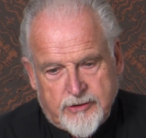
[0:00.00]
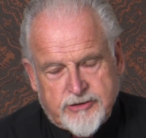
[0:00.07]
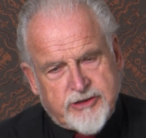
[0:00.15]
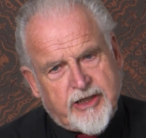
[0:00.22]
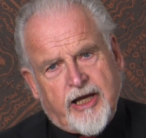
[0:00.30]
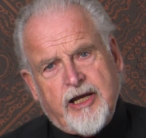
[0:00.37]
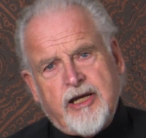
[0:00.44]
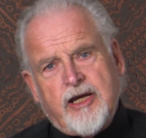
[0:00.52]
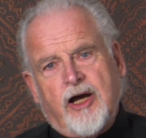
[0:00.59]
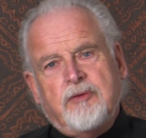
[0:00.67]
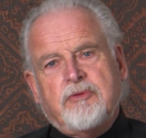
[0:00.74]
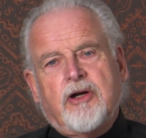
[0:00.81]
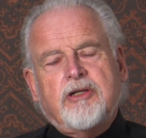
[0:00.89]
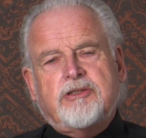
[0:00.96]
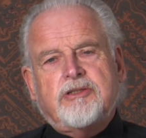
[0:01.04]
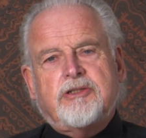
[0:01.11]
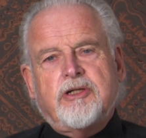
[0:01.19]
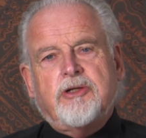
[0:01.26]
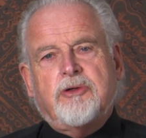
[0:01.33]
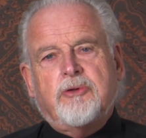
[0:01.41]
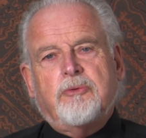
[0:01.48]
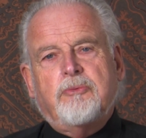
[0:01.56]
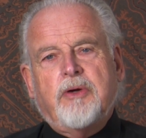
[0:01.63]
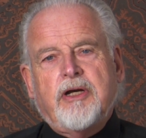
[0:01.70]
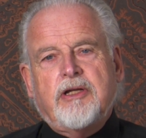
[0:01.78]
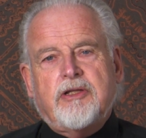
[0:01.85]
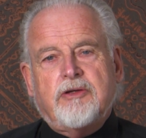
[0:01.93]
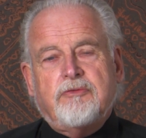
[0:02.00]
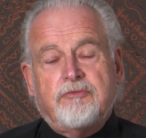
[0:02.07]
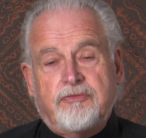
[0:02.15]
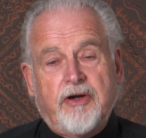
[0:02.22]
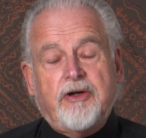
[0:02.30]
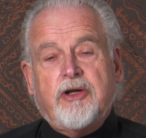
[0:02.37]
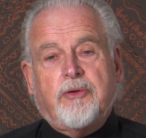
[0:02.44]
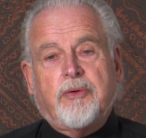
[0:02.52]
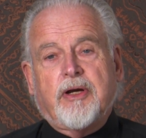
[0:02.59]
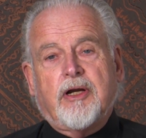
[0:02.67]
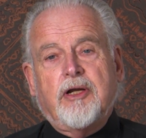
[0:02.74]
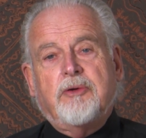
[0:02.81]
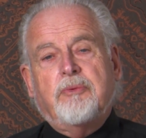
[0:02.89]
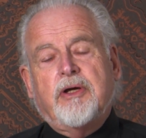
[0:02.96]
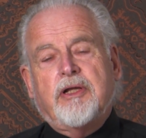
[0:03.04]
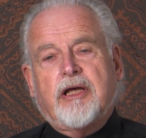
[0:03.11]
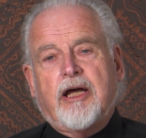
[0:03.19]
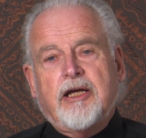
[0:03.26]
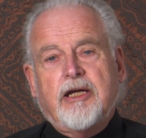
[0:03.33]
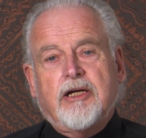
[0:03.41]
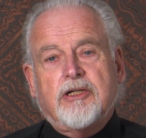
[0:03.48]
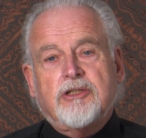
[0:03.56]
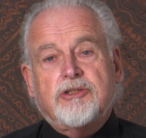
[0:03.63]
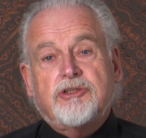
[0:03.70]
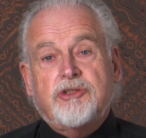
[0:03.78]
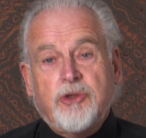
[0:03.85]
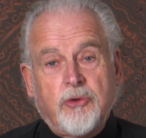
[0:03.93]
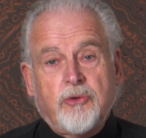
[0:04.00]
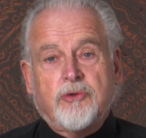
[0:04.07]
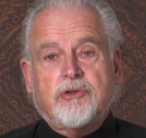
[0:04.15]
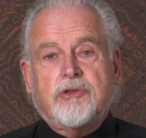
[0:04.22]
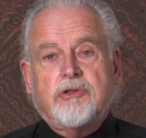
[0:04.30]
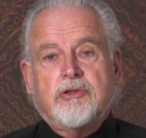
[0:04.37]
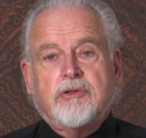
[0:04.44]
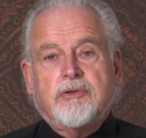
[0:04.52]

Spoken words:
Today I'm going to deal very quickly with a short